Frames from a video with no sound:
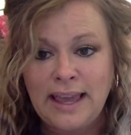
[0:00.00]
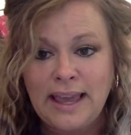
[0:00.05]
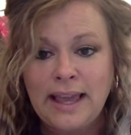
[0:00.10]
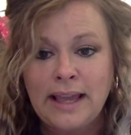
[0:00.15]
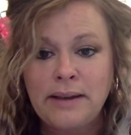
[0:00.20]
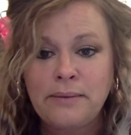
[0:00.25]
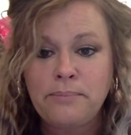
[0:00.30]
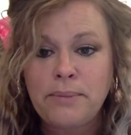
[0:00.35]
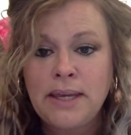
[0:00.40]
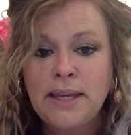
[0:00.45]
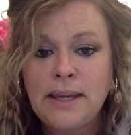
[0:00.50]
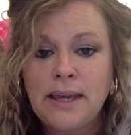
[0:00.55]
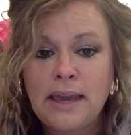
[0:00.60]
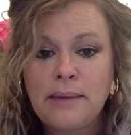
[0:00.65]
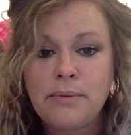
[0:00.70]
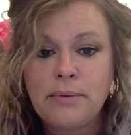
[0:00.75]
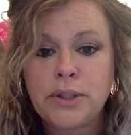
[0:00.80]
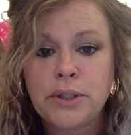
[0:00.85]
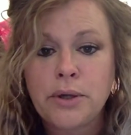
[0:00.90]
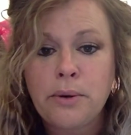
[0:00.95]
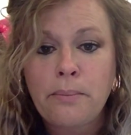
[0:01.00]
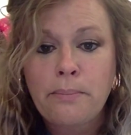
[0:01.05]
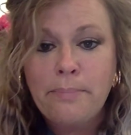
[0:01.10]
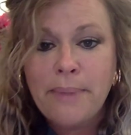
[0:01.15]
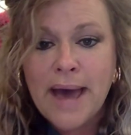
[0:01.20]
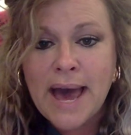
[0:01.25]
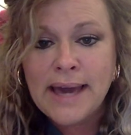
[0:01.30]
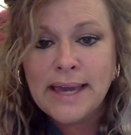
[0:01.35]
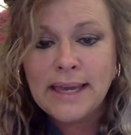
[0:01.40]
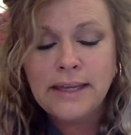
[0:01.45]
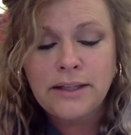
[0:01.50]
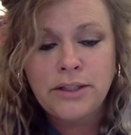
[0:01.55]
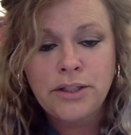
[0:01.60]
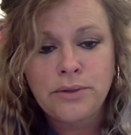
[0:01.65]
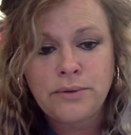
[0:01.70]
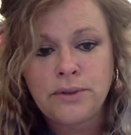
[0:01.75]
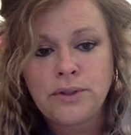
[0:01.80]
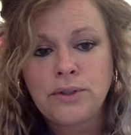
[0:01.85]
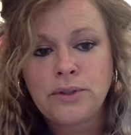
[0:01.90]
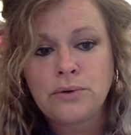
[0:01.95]
and being able to go back into
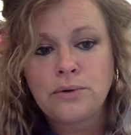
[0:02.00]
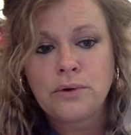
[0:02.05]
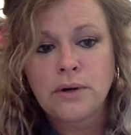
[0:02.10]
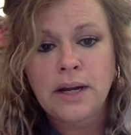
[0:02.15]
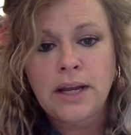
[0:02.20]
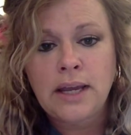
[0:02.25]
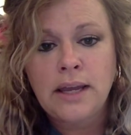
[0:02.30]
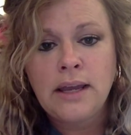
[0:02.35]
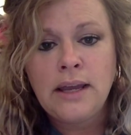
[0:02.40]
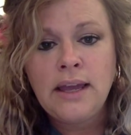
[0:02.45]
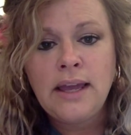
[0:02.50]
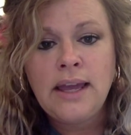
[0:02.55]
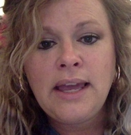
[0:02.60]
a story